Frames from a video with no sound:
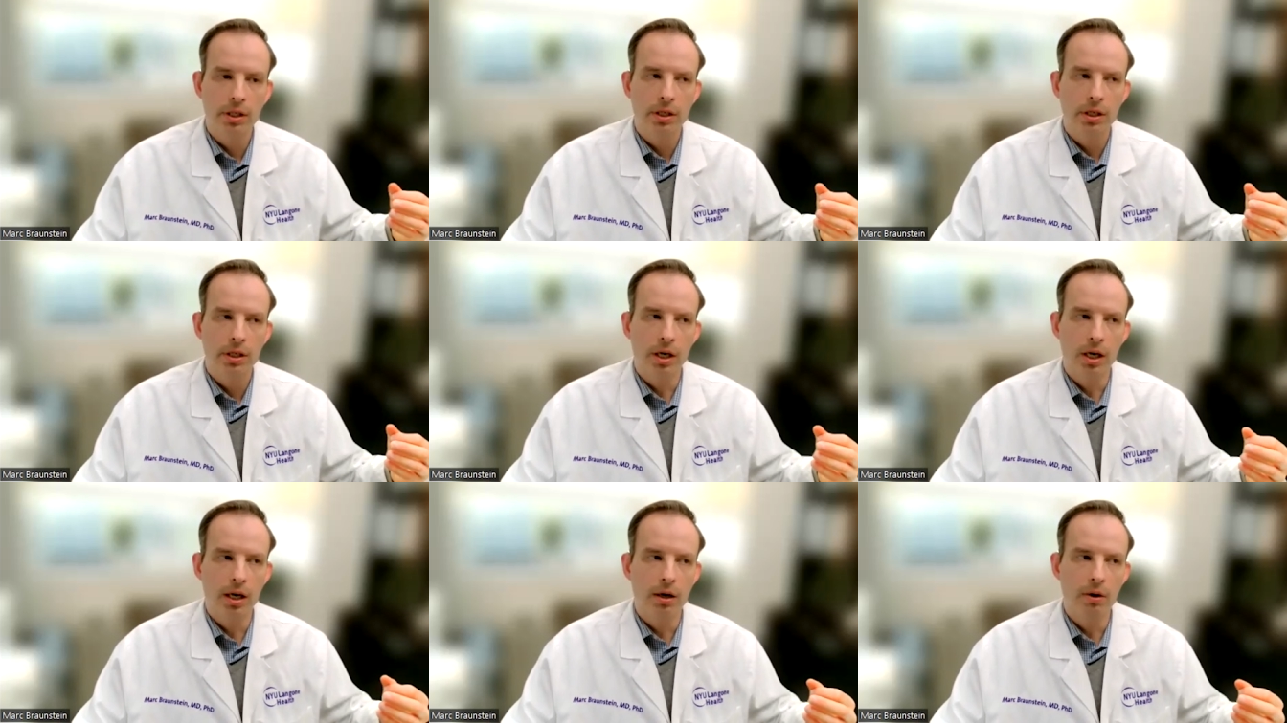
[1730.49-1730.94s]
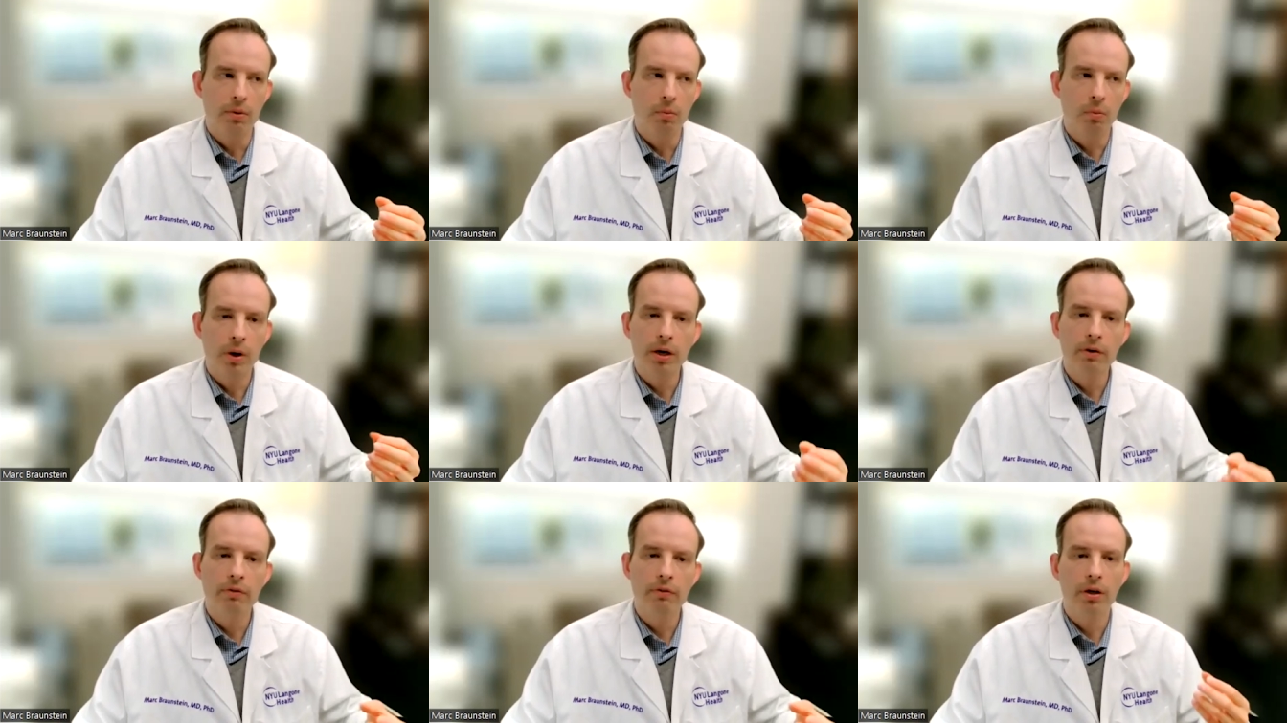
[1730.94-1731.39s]

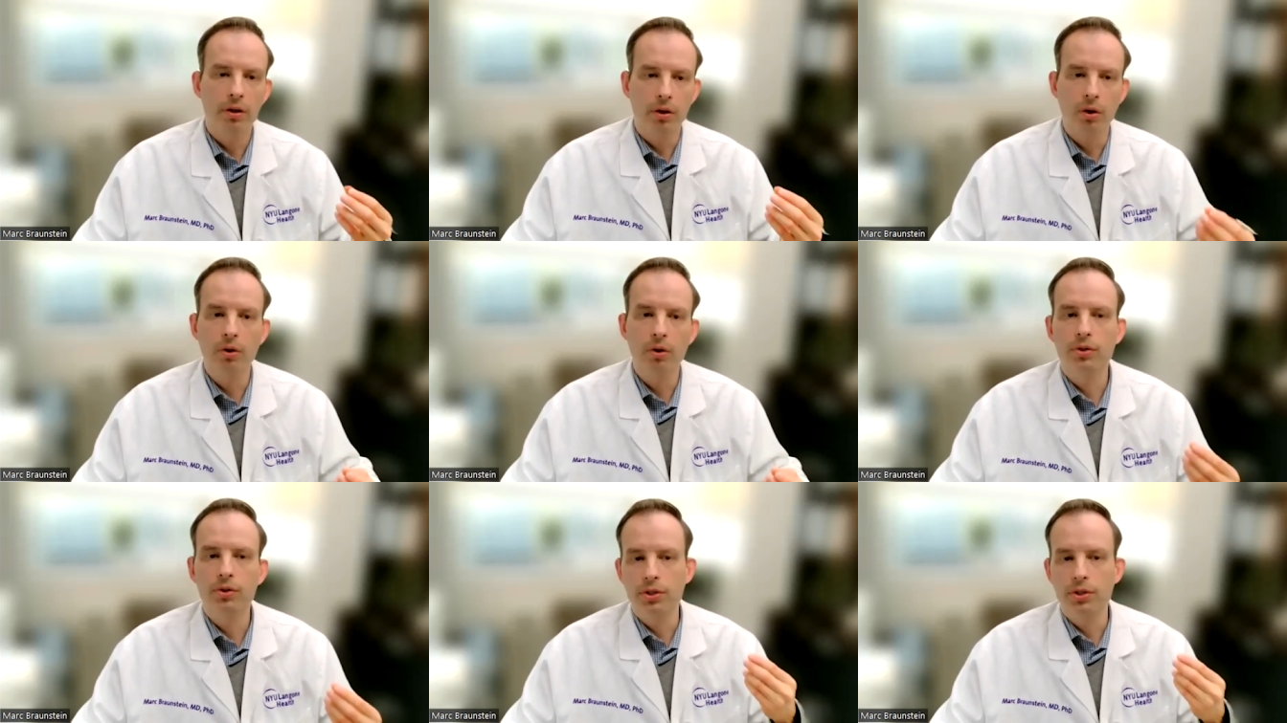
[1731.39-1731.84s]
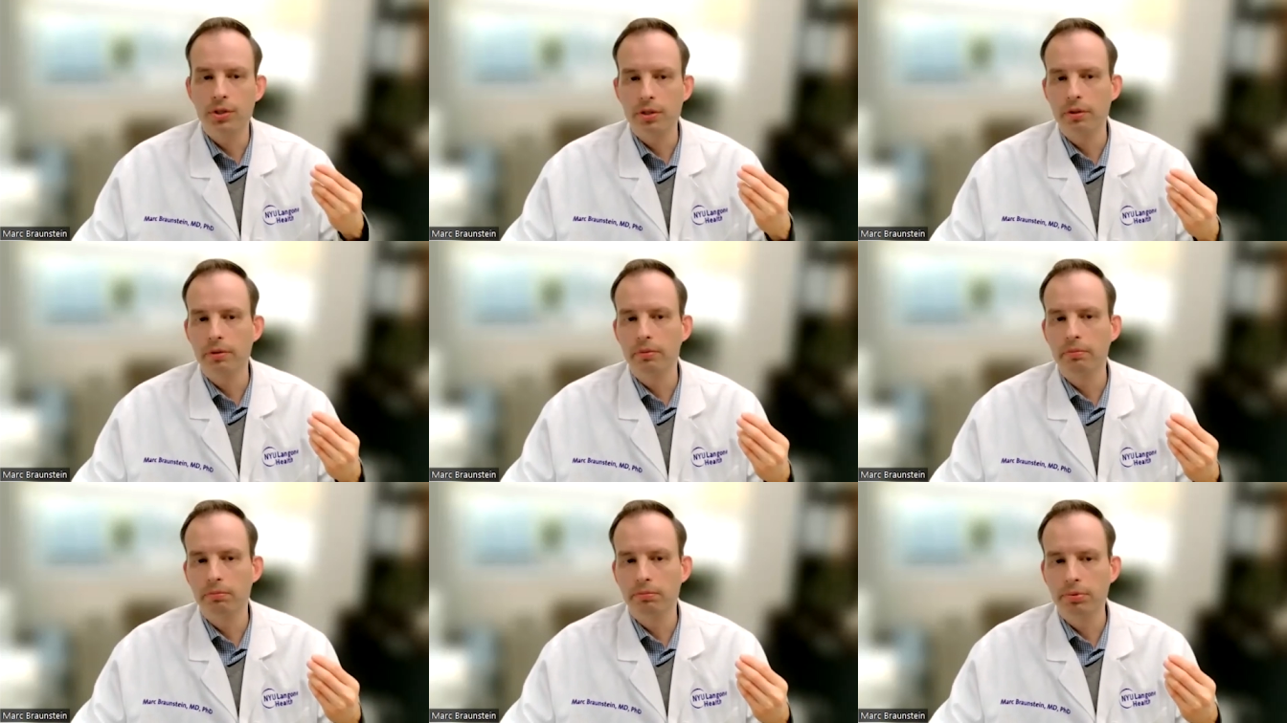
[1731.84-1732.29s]
one of our goals is
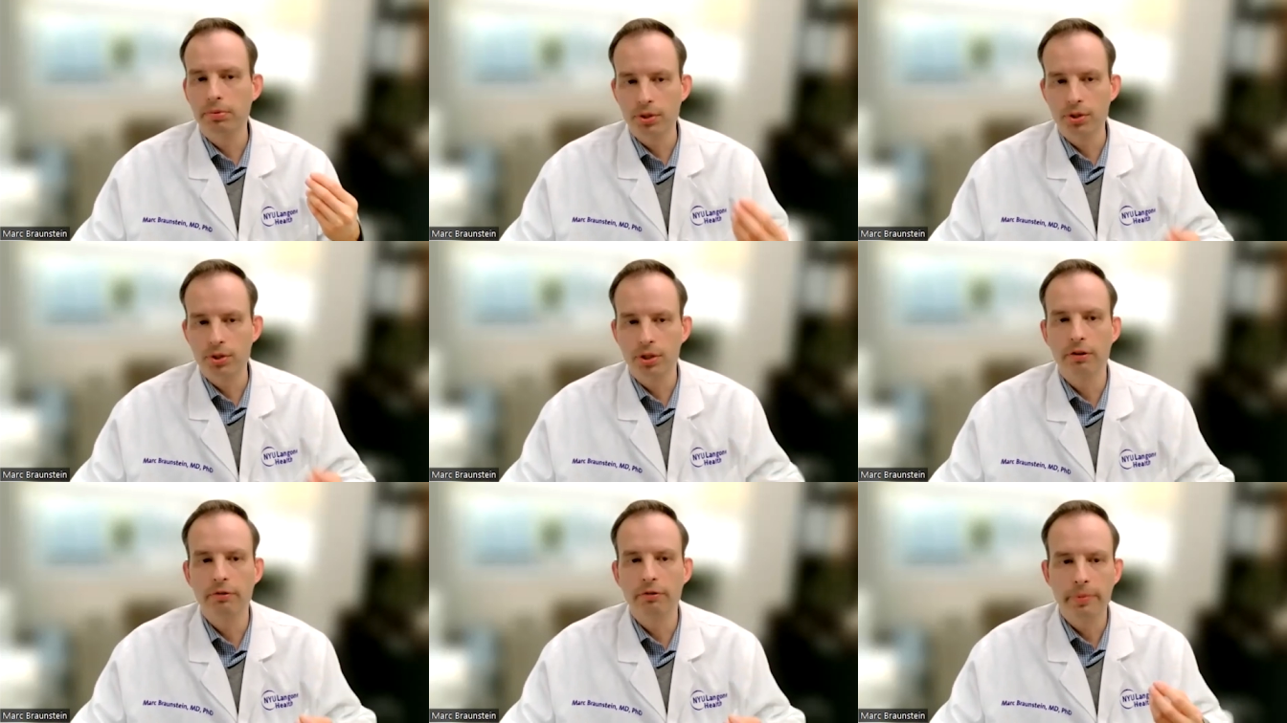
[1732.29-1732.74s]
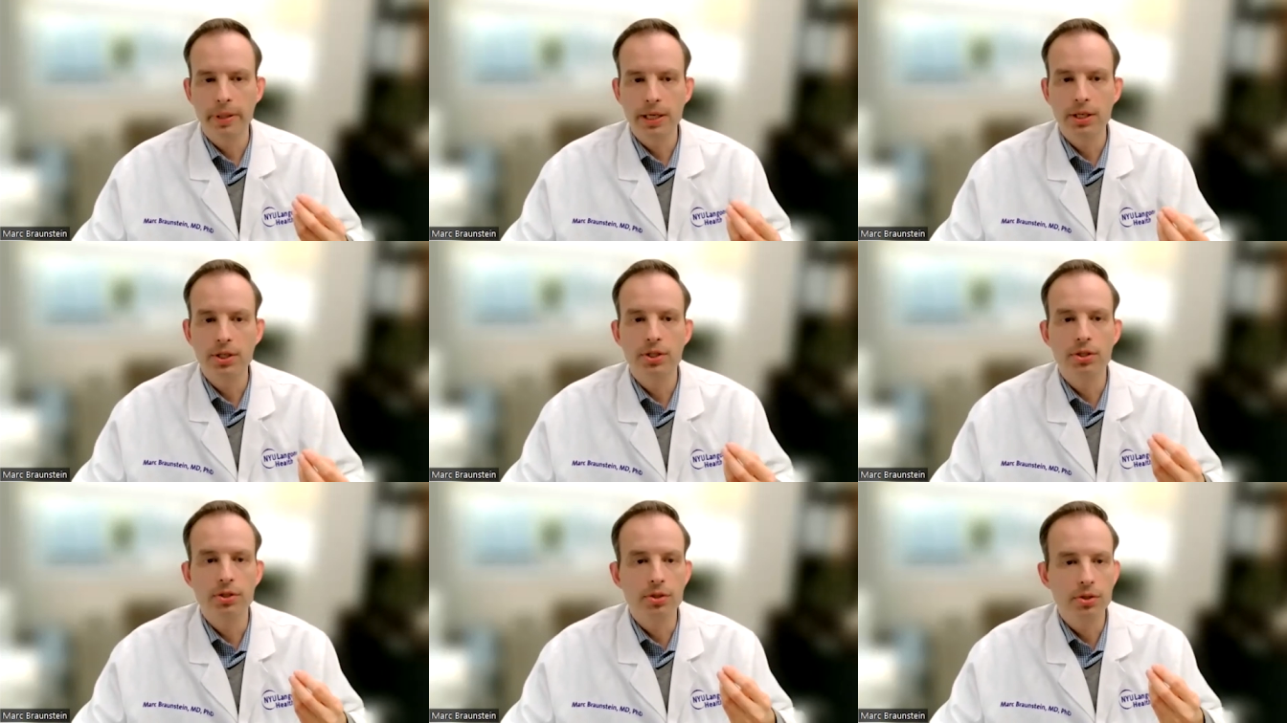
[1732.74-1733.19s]
to preserve
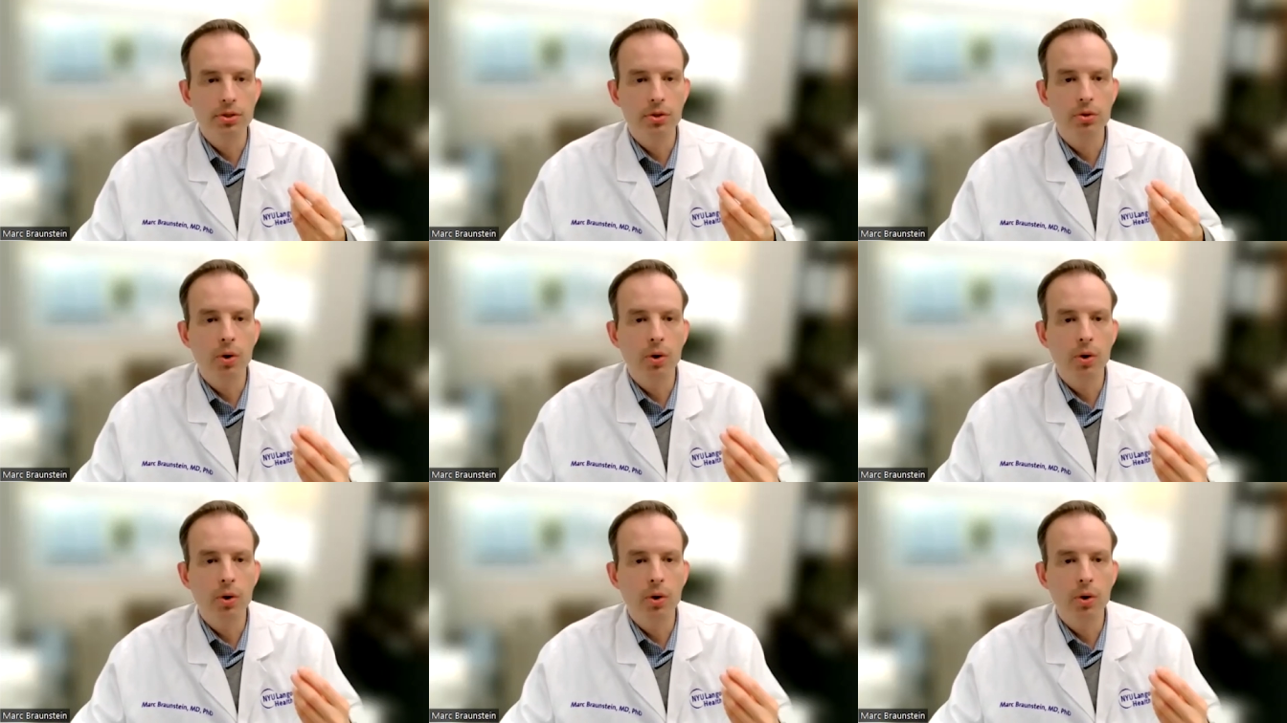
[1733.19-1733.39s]
patients'